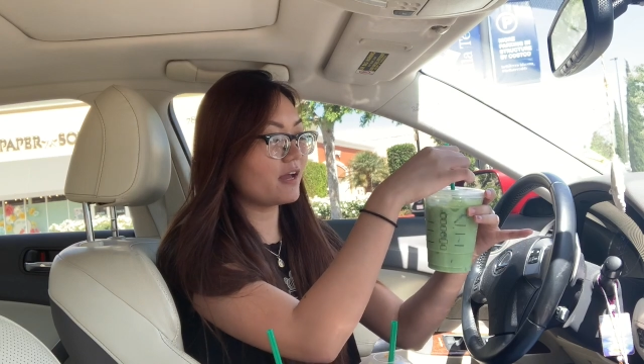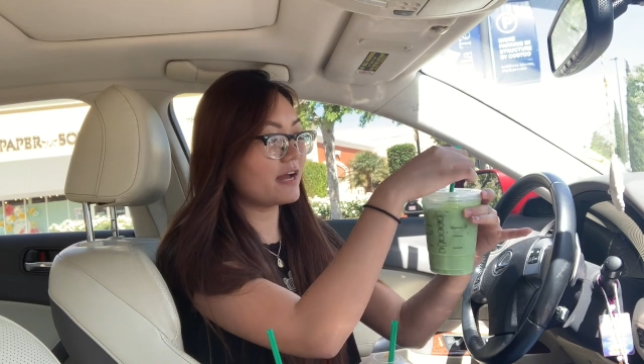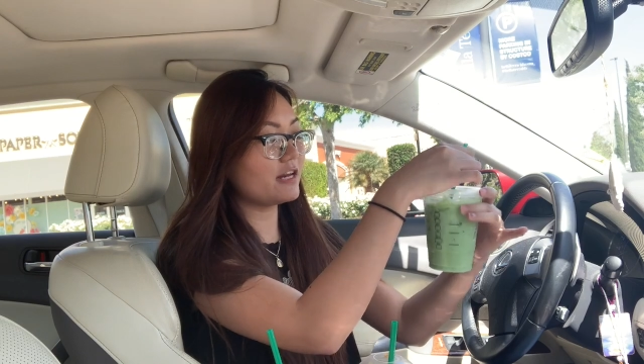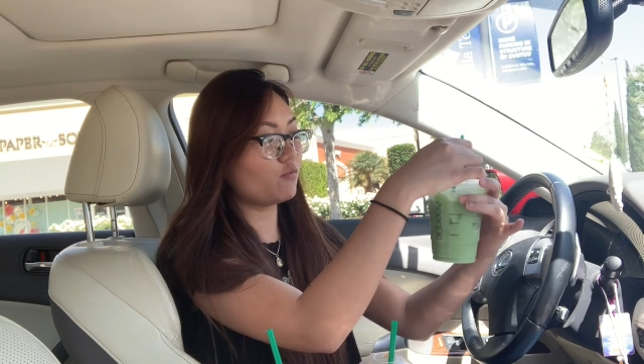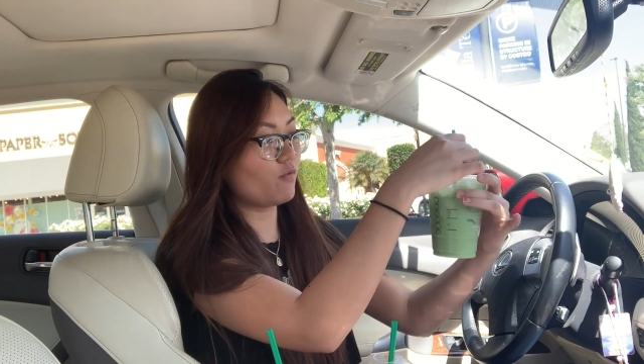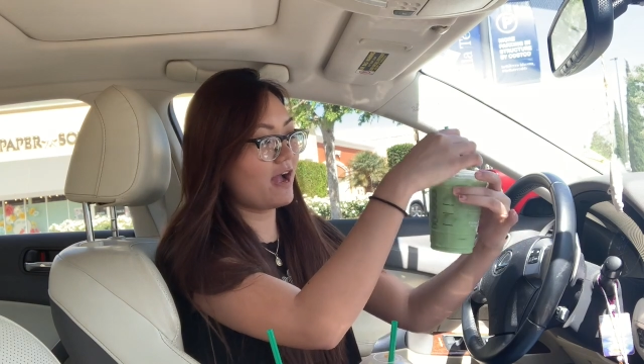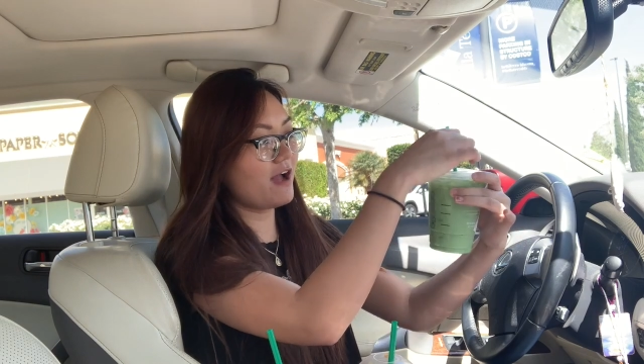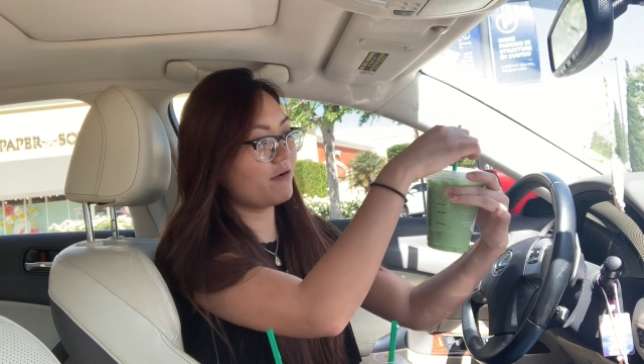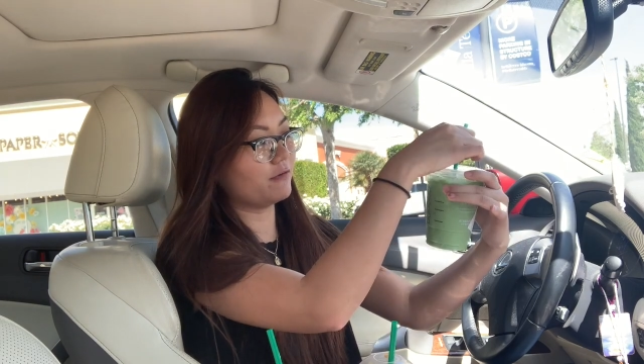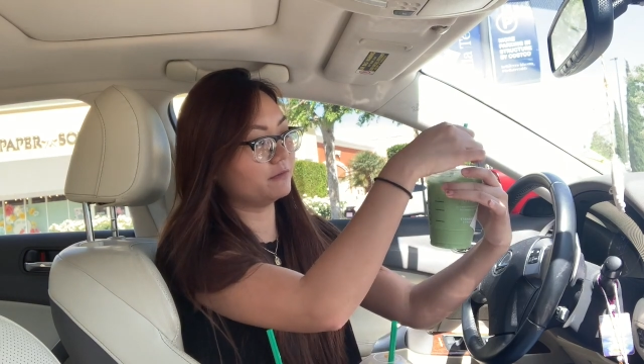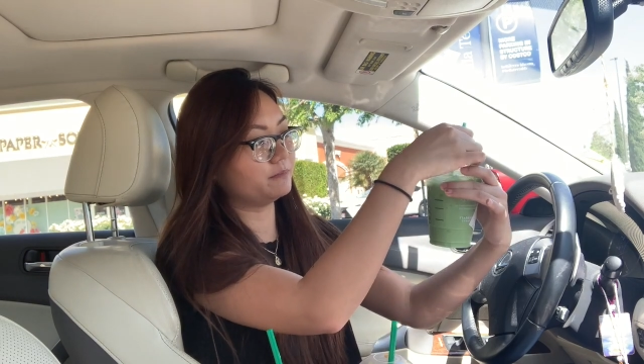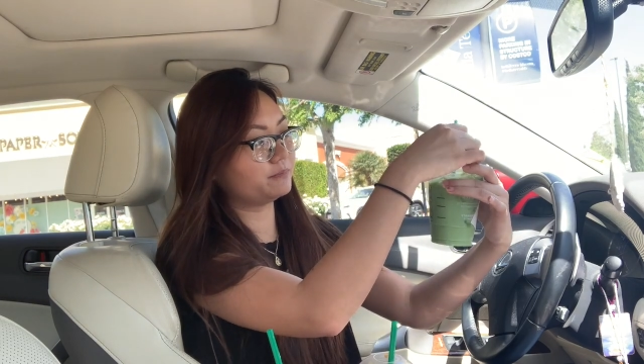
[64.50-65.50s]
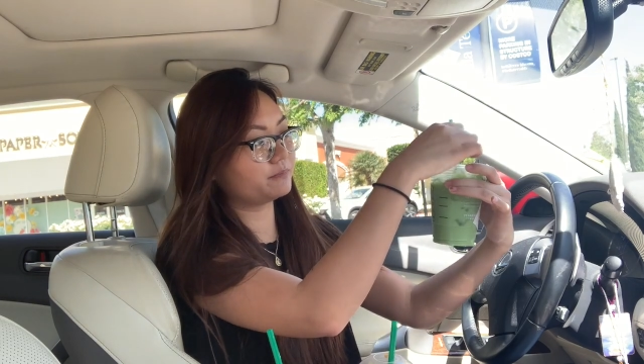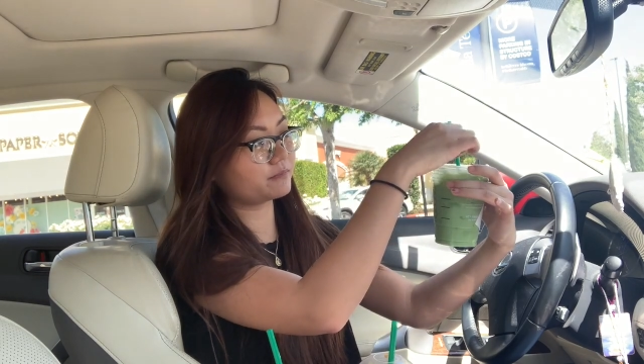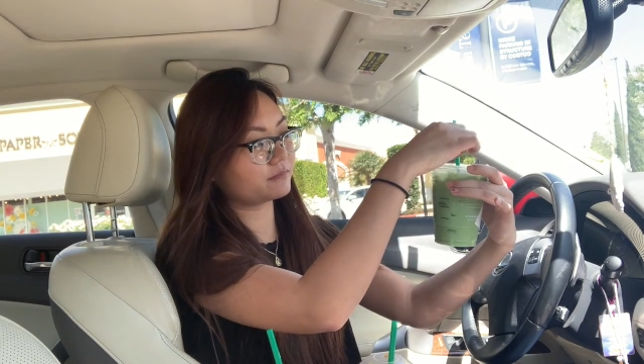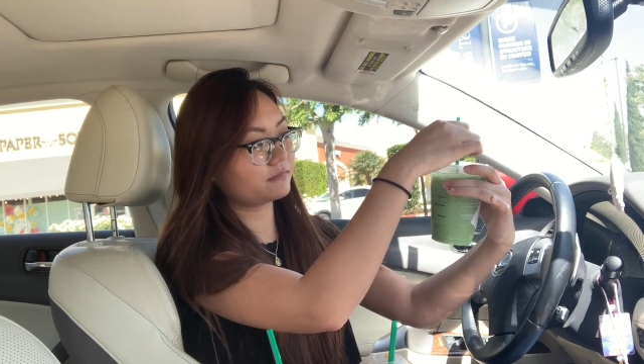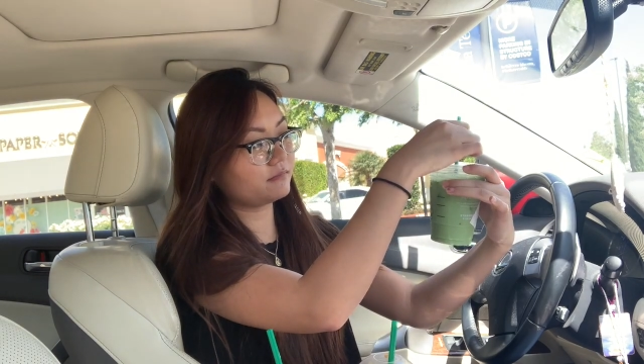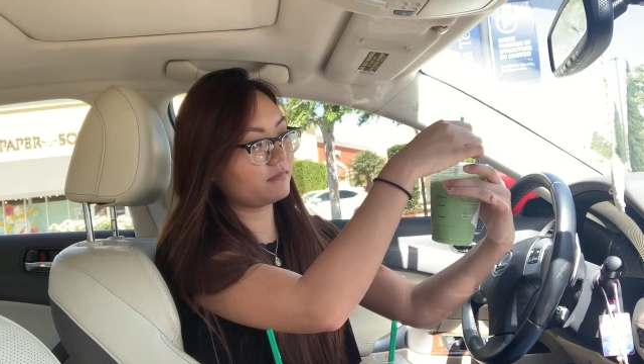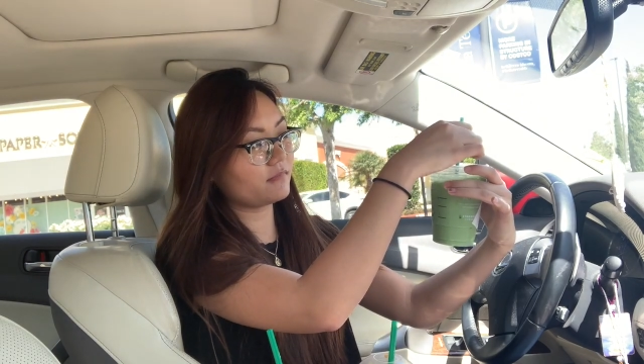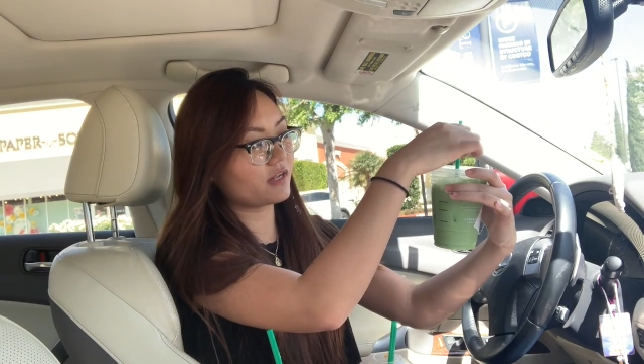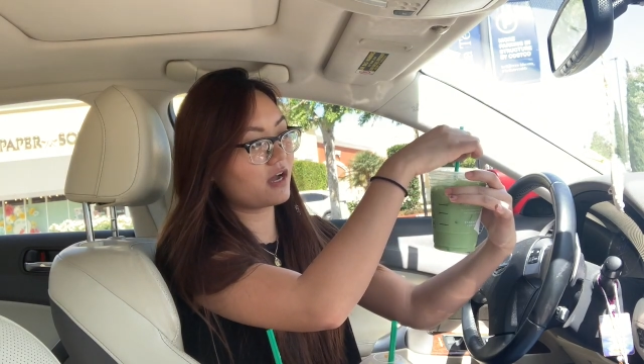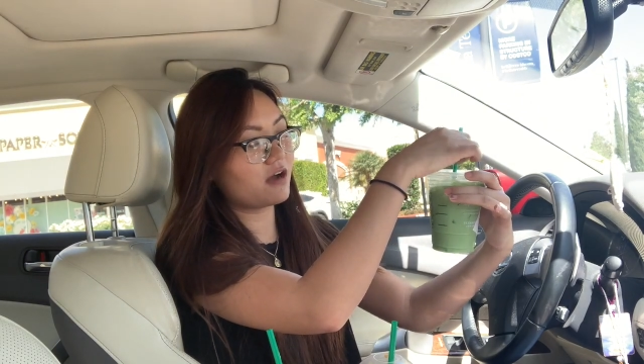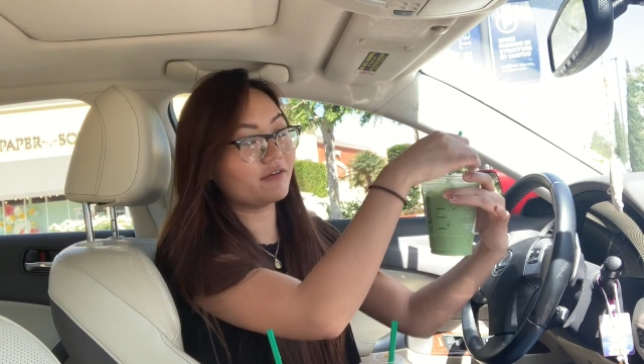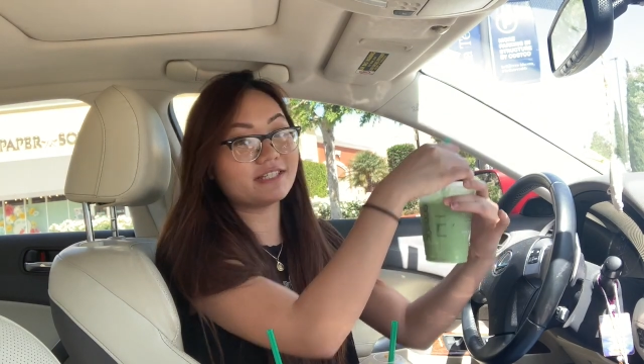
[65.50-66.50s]
Wow!
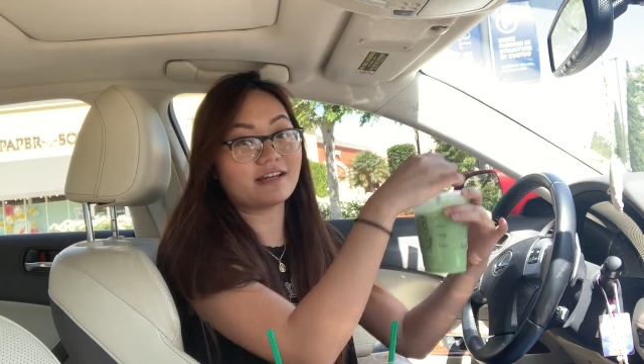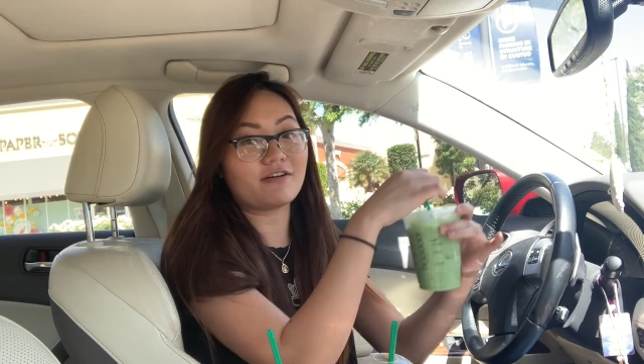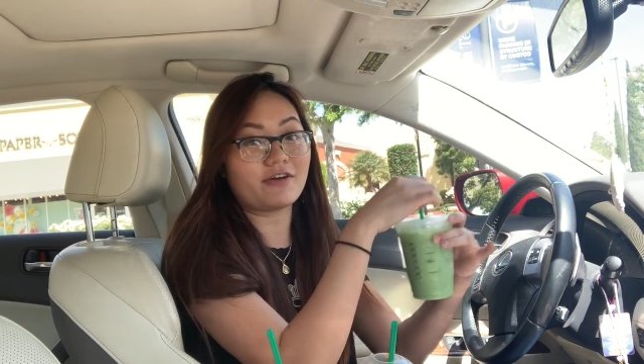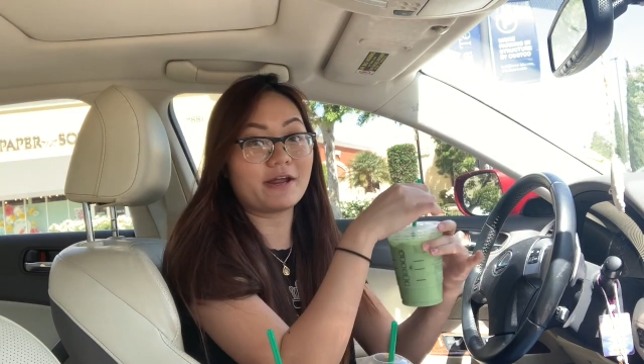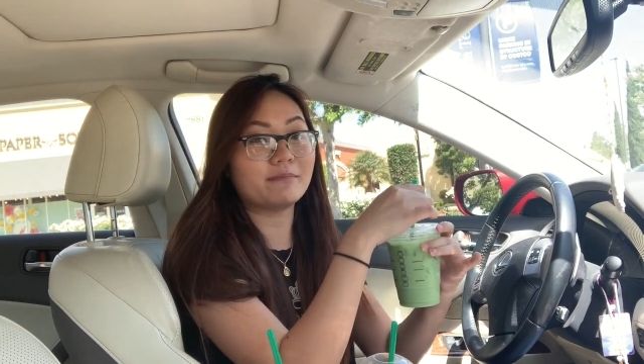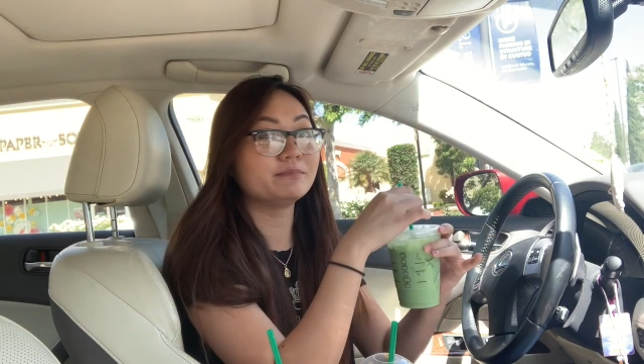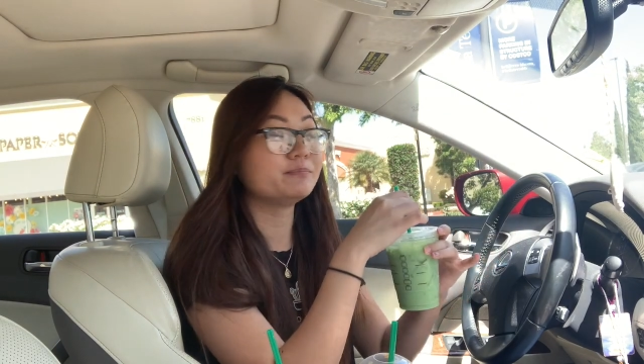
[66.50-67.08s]
Oh, it's like, okay.